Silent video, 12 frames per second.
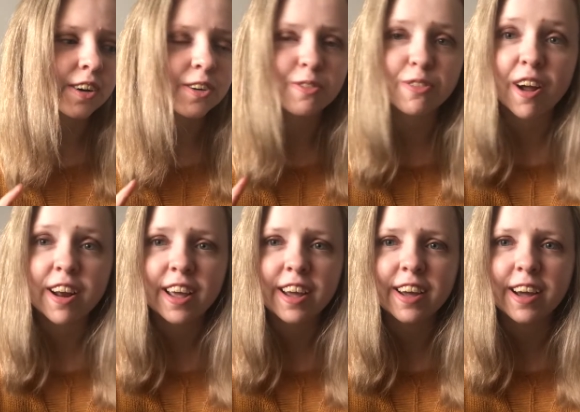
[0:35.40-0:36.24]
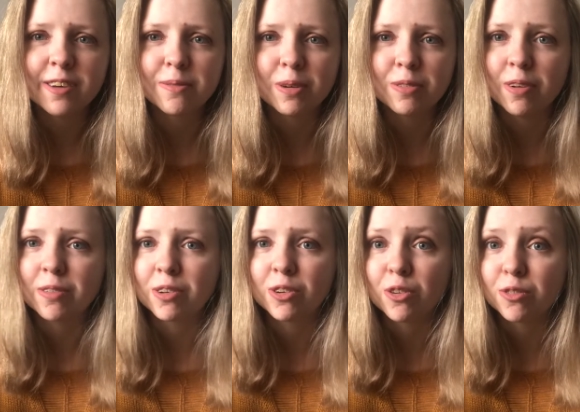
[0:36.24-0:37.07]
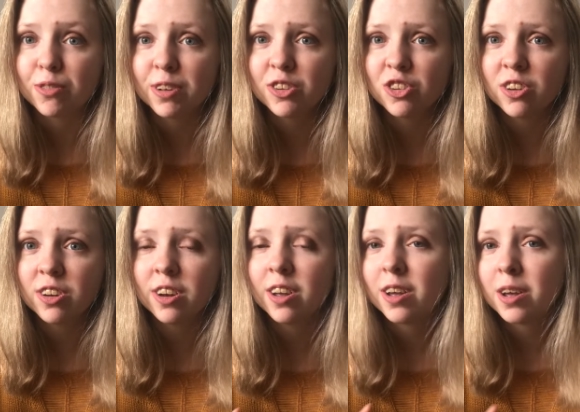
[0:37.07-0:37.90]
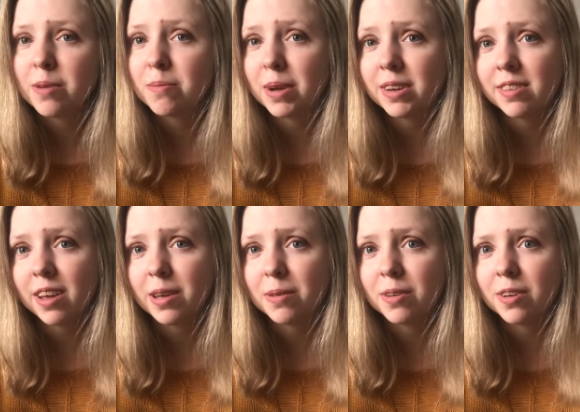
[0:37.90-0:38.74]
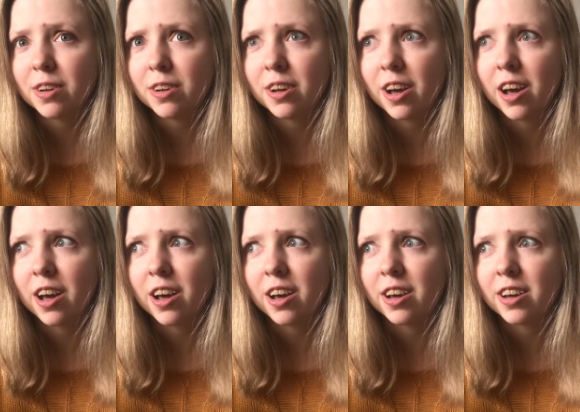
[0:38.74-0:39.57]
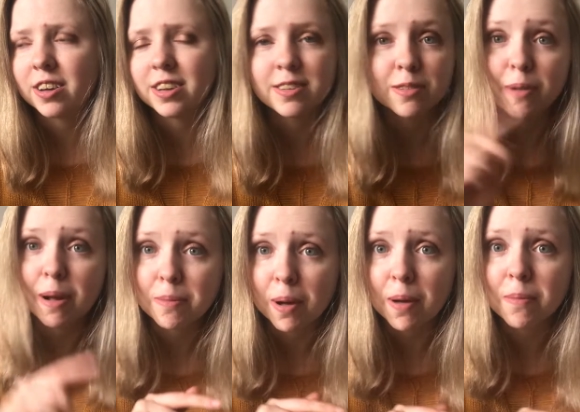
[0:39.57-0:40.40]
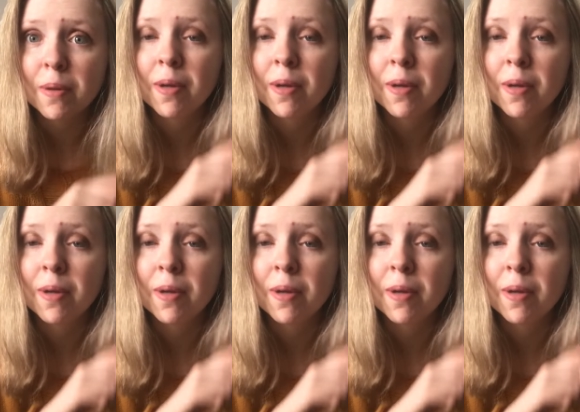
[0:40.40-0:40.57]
Friday I have my favourite non-fiction. Monday is a wrap-up.